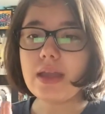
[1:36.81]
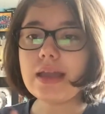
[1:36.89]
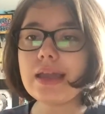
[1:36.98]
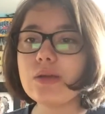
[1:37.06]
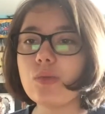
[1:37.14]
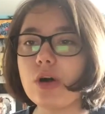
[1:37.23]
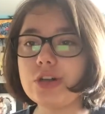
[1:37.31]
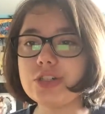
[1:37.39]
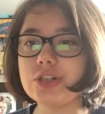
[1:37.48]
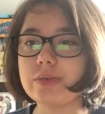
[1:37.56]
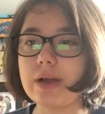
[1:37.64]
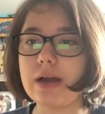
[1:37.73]
can
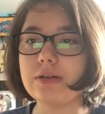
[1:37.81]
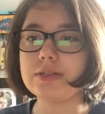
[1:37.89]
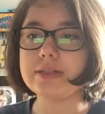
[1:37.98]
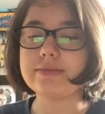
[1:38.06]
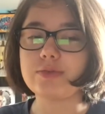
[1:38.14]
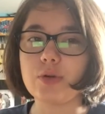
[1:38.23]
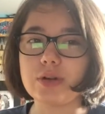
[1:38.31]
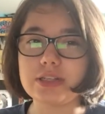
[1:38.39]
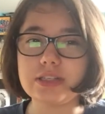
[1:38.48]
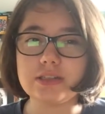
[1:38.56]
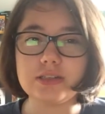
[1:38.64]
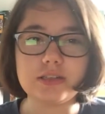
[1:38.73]
wander around. And of
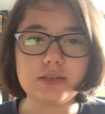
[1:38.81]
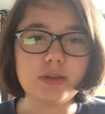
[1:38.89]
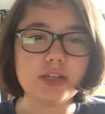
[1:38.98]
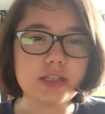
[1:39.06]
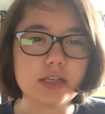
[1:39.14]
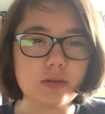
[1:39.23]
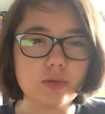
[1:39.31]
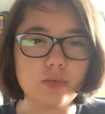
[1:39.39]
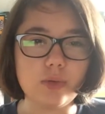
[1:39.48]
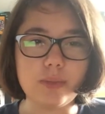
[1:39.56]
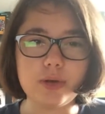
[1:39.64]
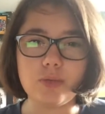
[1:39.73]
course, spirits like
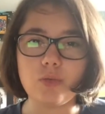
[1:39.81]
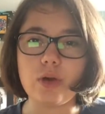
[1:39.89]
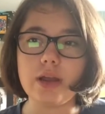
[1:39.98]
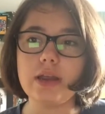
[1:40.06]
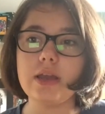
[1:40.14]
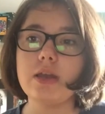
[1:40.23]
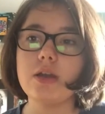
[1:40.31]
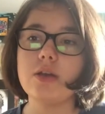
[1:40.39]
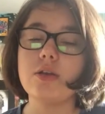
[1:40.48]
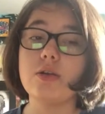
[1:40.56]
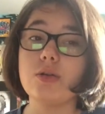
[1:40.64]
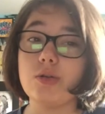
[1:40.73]
women in white,
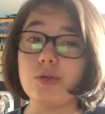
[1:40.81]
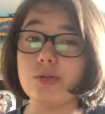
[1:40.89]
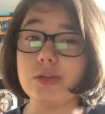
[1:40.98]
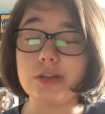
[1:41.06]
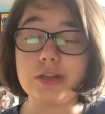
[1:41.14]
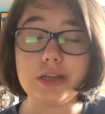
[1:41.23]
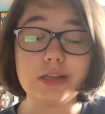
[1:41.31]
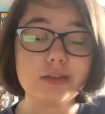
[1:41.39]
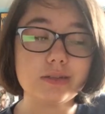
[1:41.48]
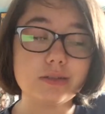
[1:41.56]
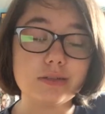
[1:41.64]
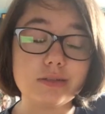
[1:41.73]
who they'll, like,